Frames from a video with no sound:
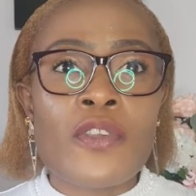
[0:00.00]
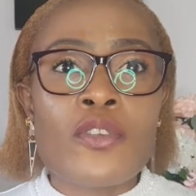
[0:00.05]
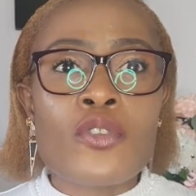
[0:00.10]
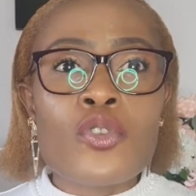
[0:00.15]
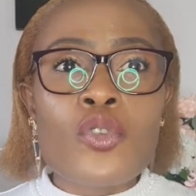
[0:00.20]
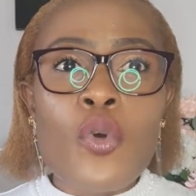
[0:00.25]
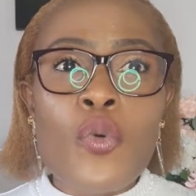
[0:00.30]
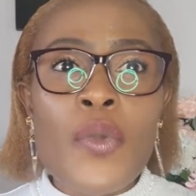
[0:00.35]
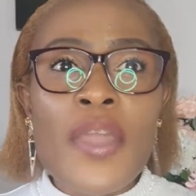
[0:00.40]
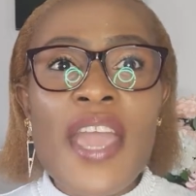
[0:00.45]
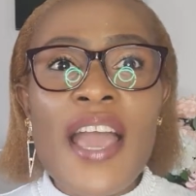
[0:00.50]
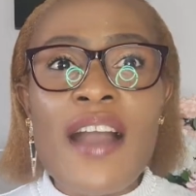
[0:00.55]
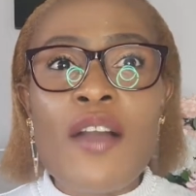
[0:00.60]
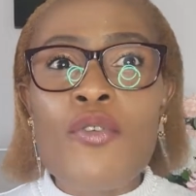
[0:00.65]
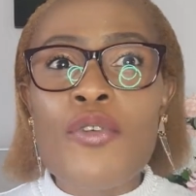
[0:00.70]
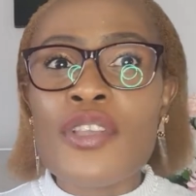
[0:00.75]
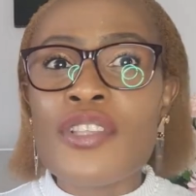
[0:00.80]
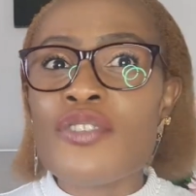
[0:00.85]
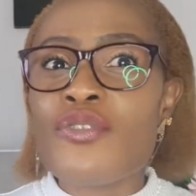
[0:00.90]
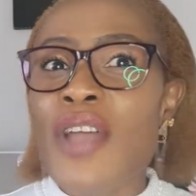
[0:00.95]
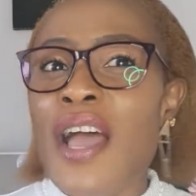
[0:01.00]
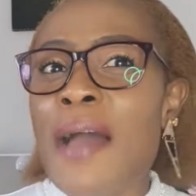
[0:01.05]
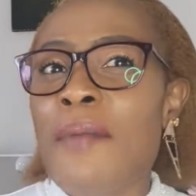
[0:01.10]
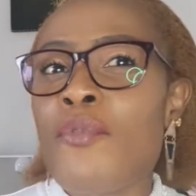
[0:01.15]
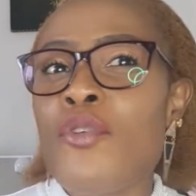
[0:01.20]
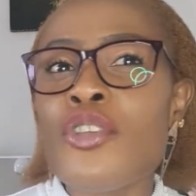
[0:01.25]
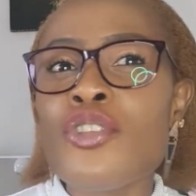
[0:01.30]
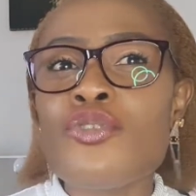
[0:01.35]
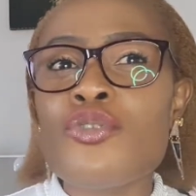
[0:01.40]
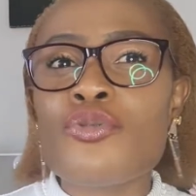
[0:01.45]
So I'm
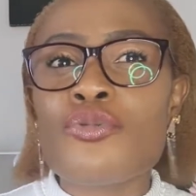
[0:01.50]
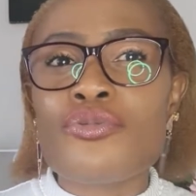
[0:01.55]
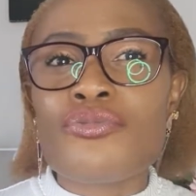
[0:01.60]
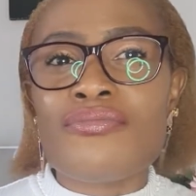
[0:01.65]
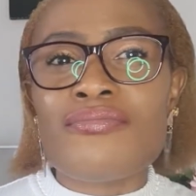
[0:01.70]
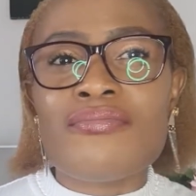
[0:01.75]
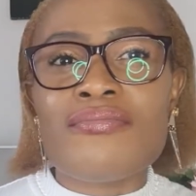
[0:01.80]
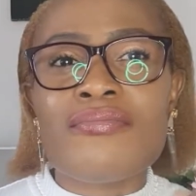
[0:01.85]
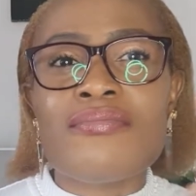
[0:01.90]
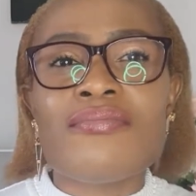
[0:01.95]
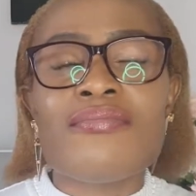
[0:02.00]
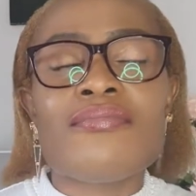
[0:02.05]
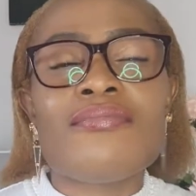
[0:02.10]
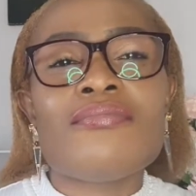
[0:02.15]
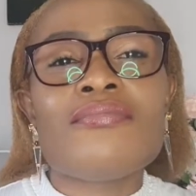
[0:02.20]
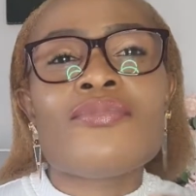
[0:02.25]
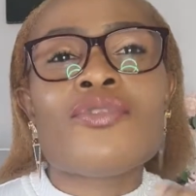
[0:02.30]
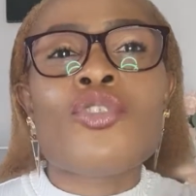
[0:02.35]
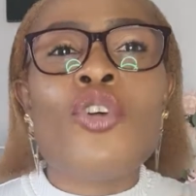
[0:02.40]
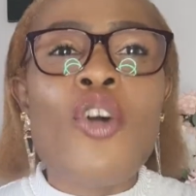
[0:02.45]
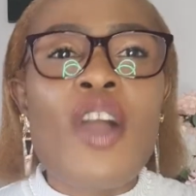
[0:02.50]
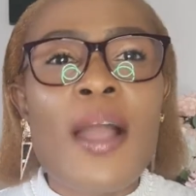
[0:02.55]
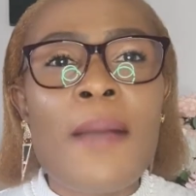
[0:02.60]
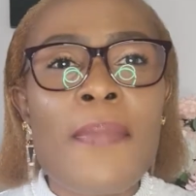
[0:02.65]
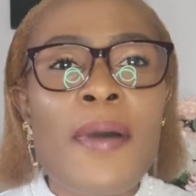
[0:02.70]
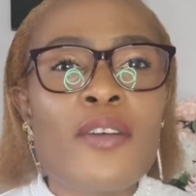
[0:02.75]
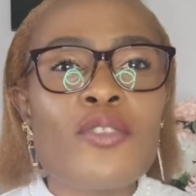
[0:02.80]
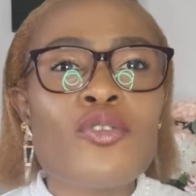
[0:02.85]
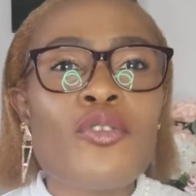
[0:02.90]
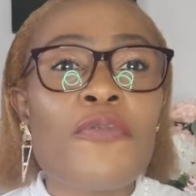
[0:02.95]
going to talk
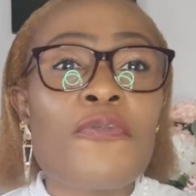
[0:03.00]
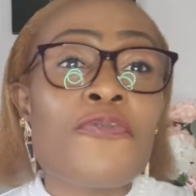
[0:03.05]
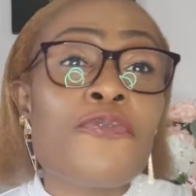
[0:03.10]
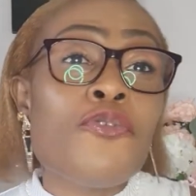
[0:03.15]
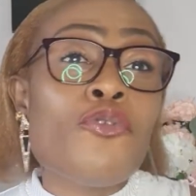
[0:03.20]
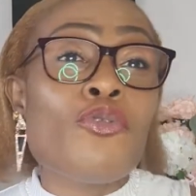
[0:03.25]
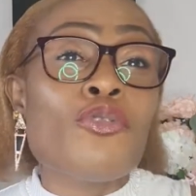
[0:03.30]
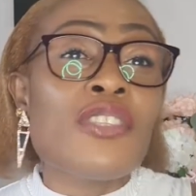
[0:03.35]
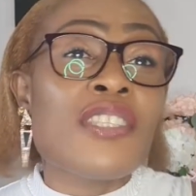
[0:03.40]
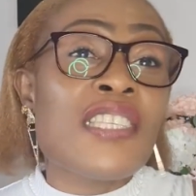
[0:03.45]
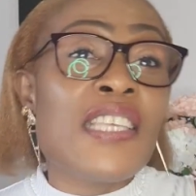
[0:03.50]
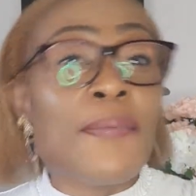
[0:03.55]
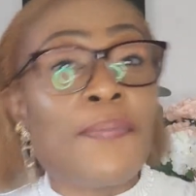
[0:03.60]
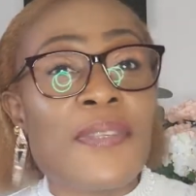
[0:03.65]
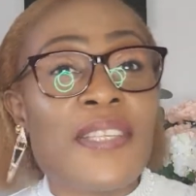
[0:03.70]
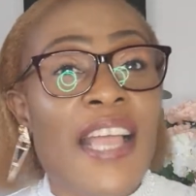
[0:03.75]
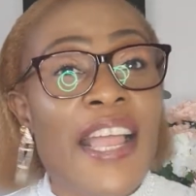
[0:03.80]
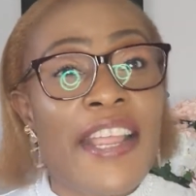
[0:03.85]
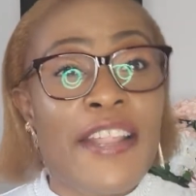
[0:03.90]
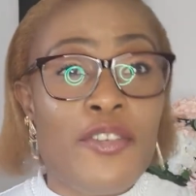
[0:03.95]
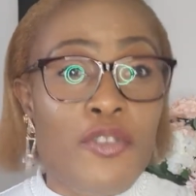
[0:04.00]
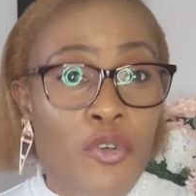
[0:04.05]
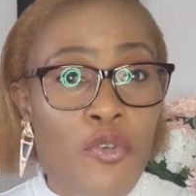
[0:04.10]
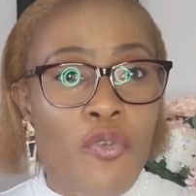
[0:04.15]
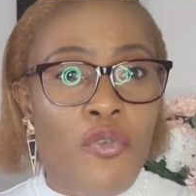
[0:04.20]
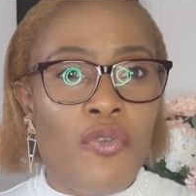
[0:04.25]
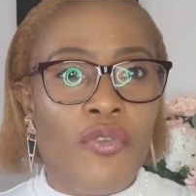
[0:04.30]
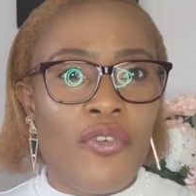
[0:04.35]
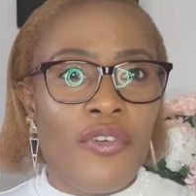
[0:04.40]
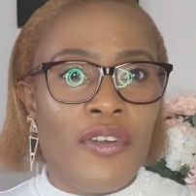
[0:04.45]
about some few tips I
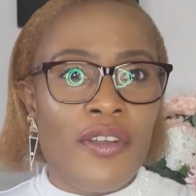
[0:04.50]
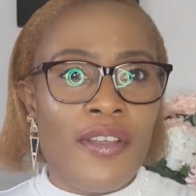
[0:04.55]
know